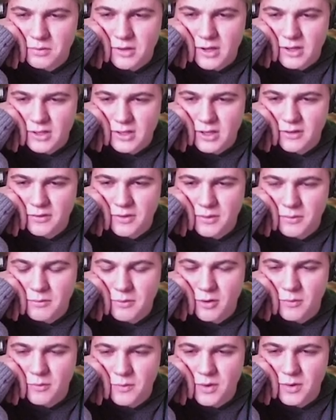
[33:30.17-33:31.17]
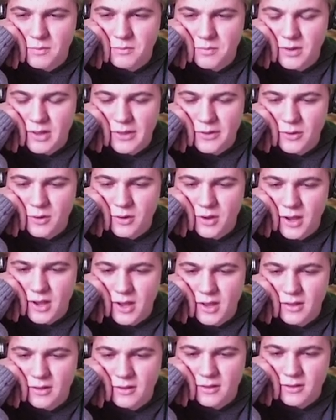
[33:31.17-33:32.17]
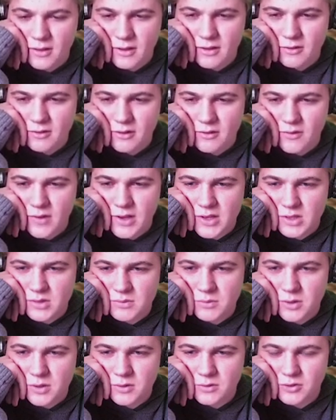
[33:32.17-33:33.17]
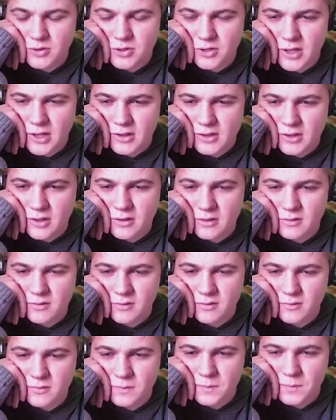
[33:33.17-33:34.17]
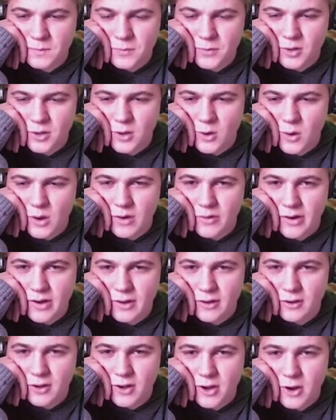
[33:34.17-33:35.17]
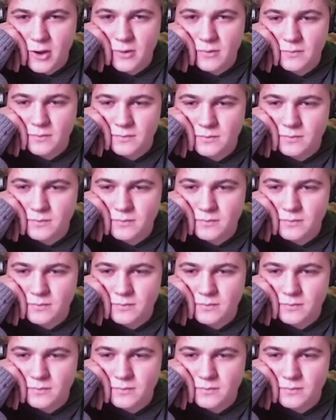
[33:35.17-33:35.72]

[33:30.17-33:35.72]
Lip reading: Blocks off some movement, but that's okay. It's easily fixable. Just gets the koi ready to go.